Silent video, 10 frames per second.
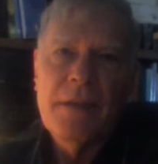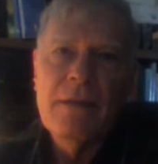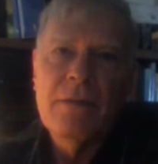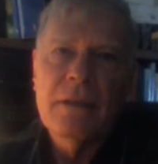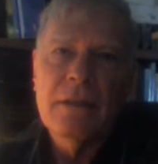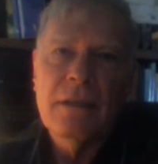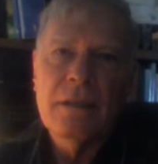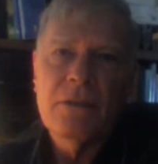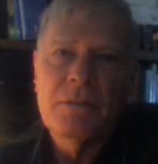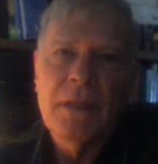even at
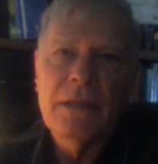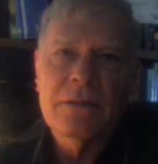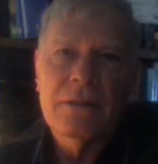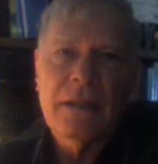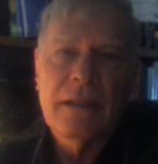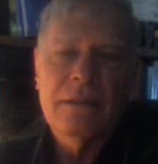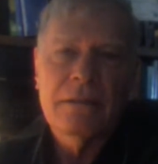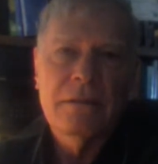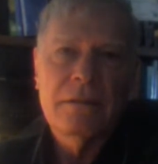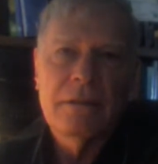100 miles to a
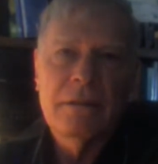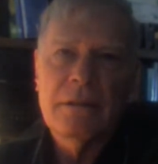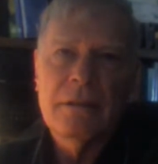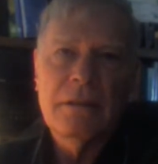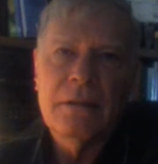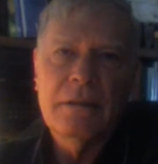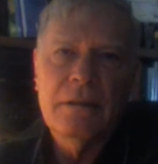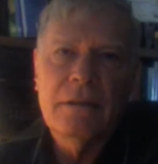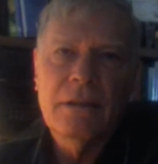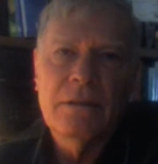gallon,
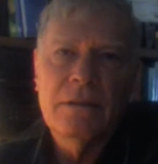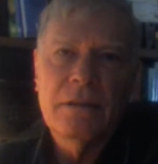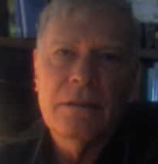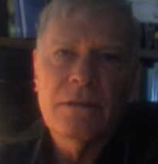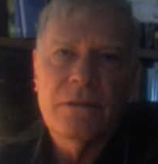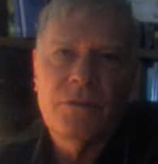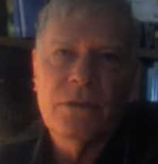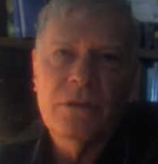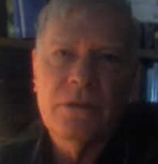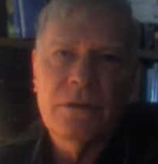you don't notice the
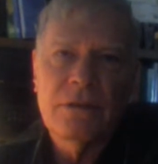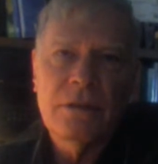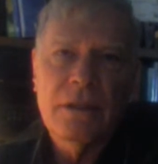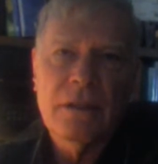fuel use.